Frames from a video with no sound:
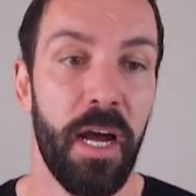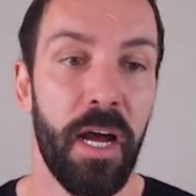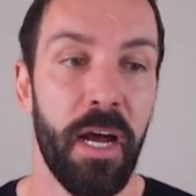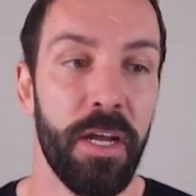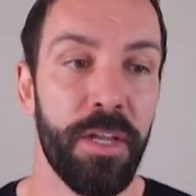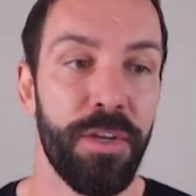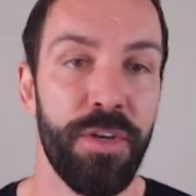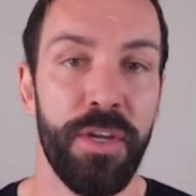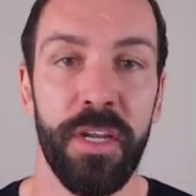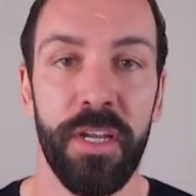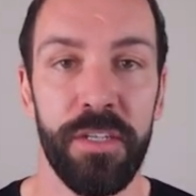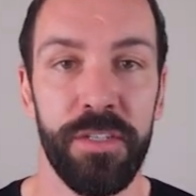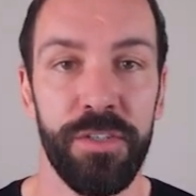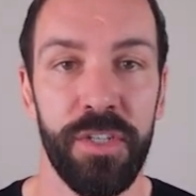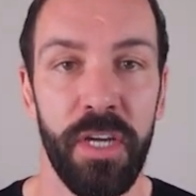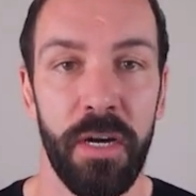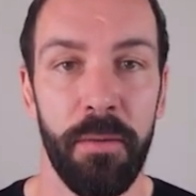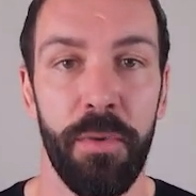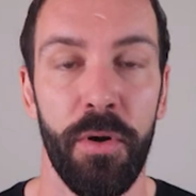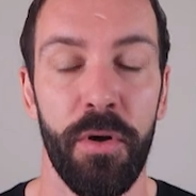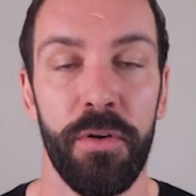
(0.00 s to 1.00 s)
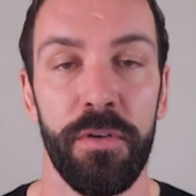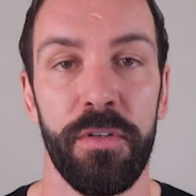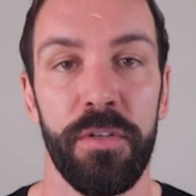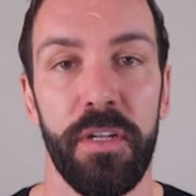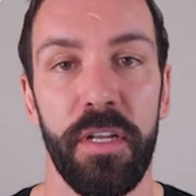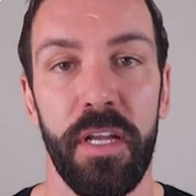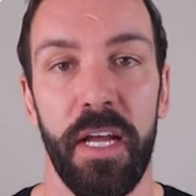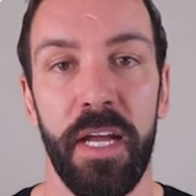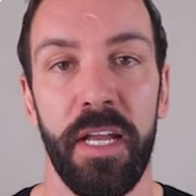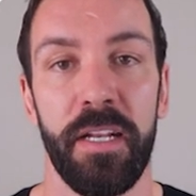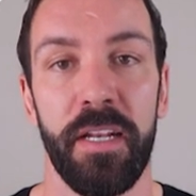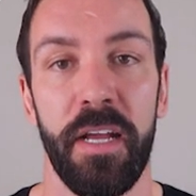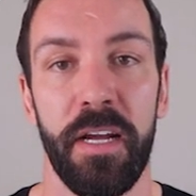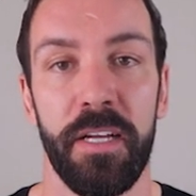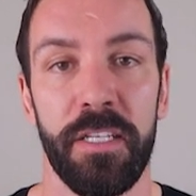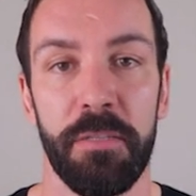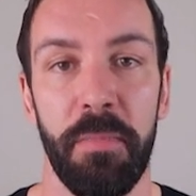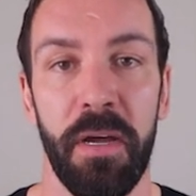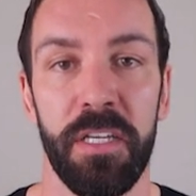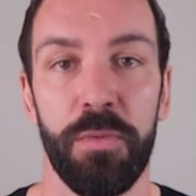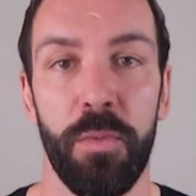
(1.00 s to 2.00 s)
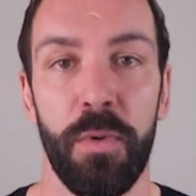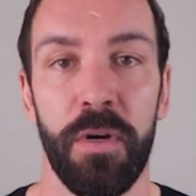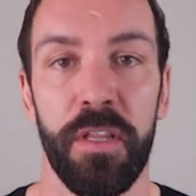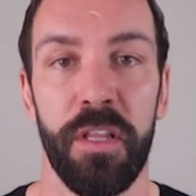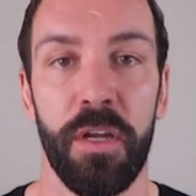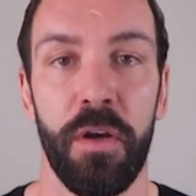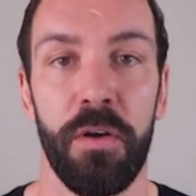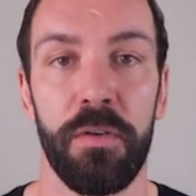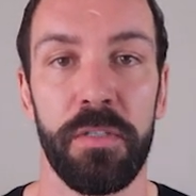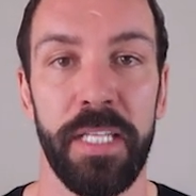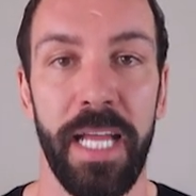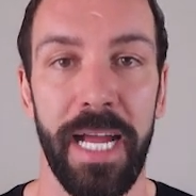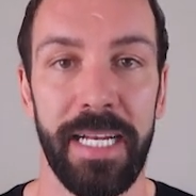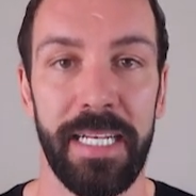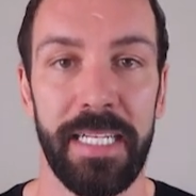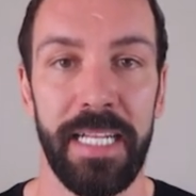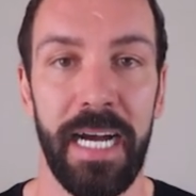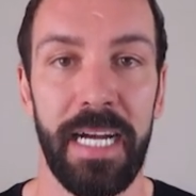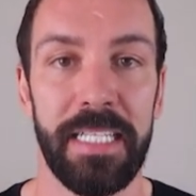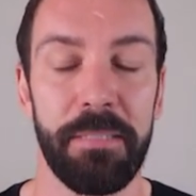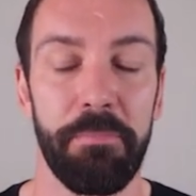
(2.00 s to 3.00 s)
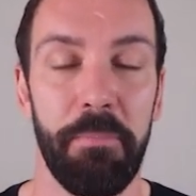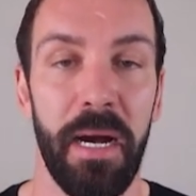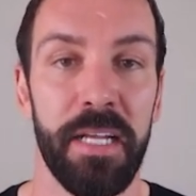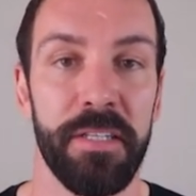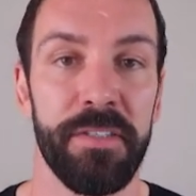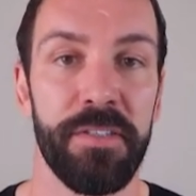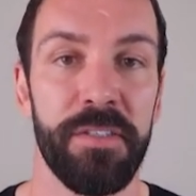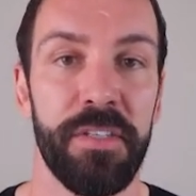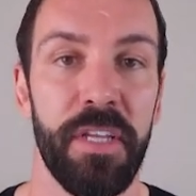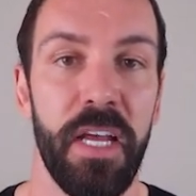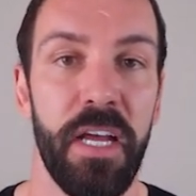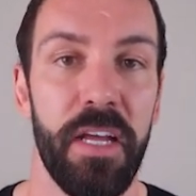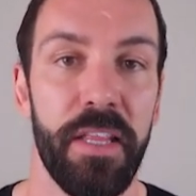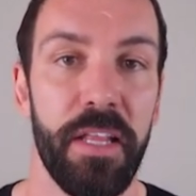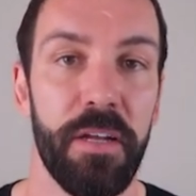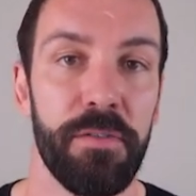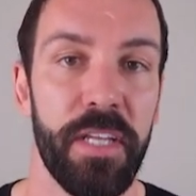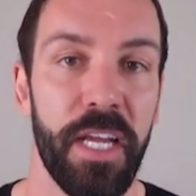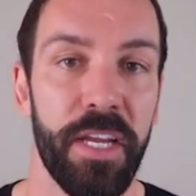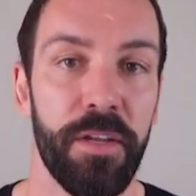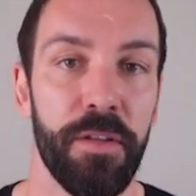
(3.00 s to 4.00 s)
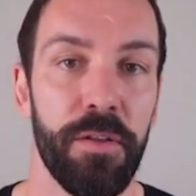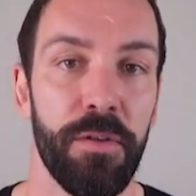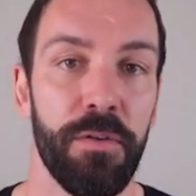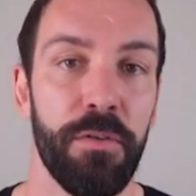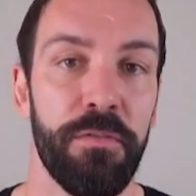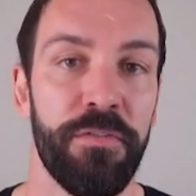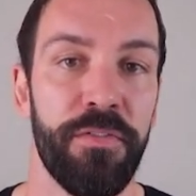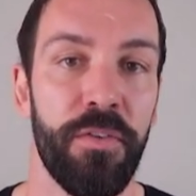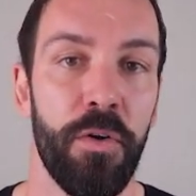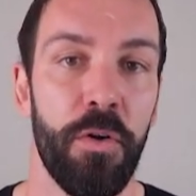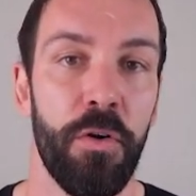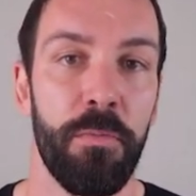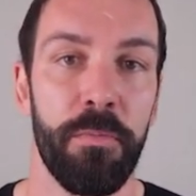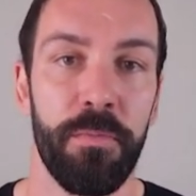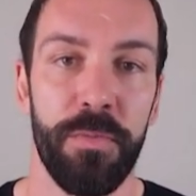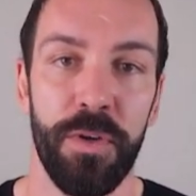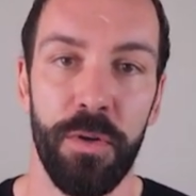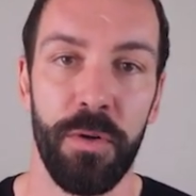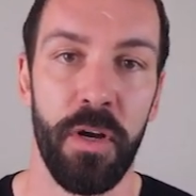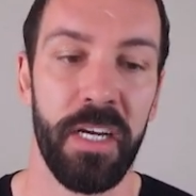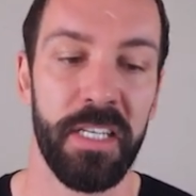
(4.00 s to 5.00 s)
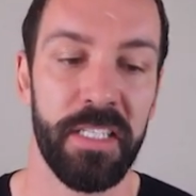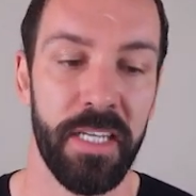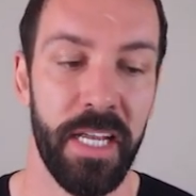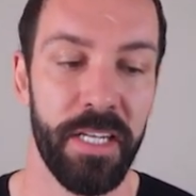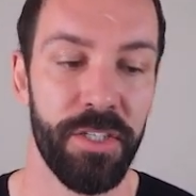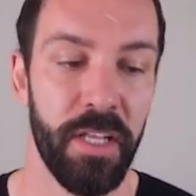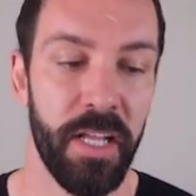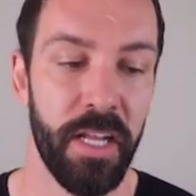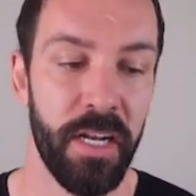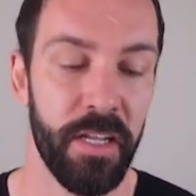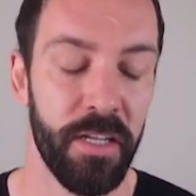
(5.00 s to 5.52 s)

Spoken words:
You can jump on and smash one of the contact us buttons. They'll take you a little form. You and I schedule